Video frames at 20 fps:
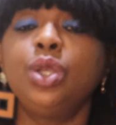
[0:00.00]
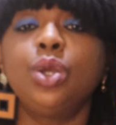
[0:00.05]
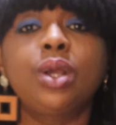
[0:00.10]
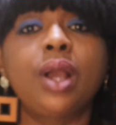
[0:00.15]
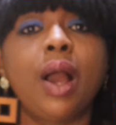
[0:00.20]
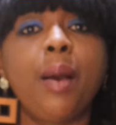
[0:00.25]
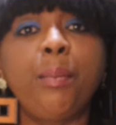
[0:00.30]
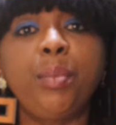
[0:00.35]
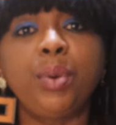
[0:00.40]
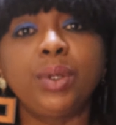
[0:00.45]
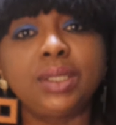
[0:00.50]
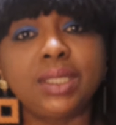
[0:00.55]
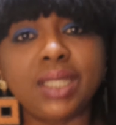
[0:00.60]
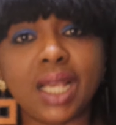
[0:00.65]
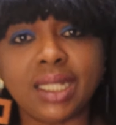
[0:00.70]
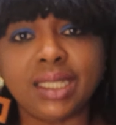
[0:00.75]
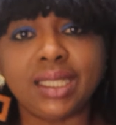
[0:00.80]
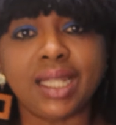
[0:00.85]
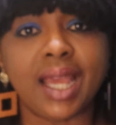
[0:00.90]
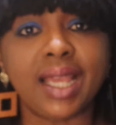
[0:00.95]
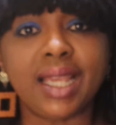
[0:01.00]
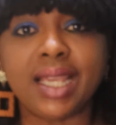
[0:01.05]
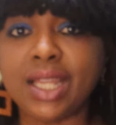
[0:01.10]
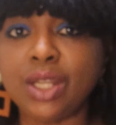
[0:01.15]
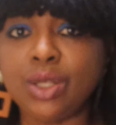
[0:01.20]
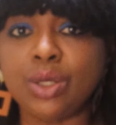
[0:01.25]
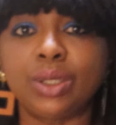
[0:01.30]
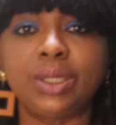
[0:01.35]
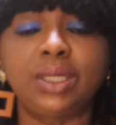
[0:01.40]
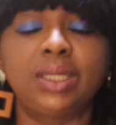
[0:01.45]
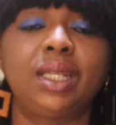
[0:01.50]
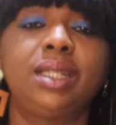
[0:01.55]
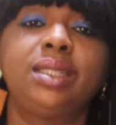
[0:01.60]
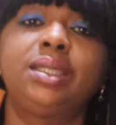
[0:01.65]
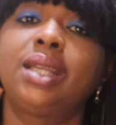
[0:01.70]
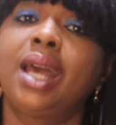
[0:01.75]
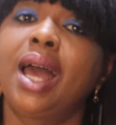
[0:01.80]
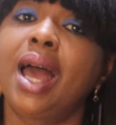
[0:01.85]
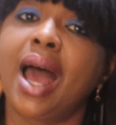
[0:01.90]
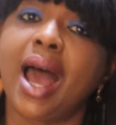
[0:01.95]
you can protect their
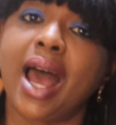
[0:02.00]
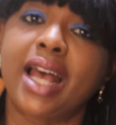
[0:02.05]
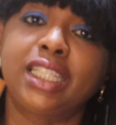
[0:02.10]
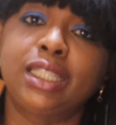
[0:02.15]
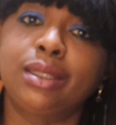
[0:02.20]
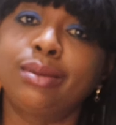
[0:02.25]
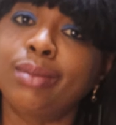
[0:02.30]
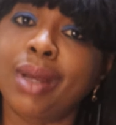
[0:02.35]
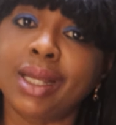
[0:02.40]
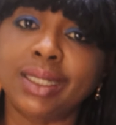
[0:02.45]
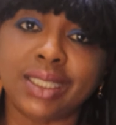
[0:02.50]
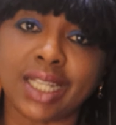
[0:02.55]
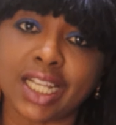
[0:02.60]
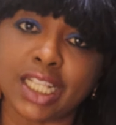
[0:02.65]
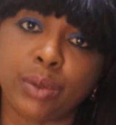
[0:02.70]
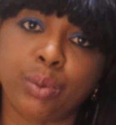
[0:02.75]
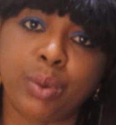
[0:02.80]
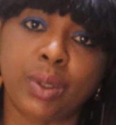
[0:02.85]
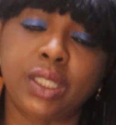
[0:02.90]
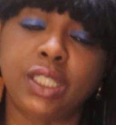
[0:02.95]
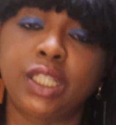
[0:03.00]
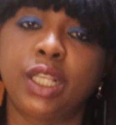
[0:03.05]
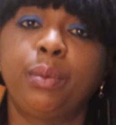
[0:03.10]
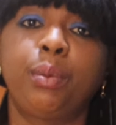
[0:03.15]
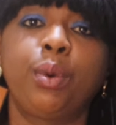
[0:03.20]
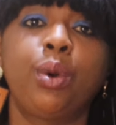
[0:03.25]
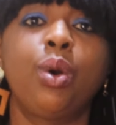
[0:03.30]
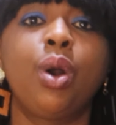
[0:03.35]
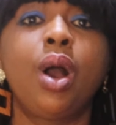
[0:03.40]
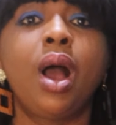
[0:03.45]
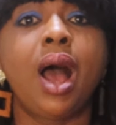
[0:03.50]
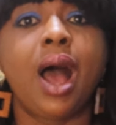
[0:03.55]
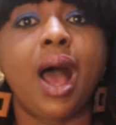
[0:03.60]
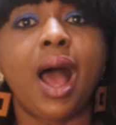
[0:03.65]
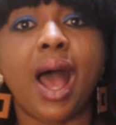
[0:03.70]
innocence as much as possible.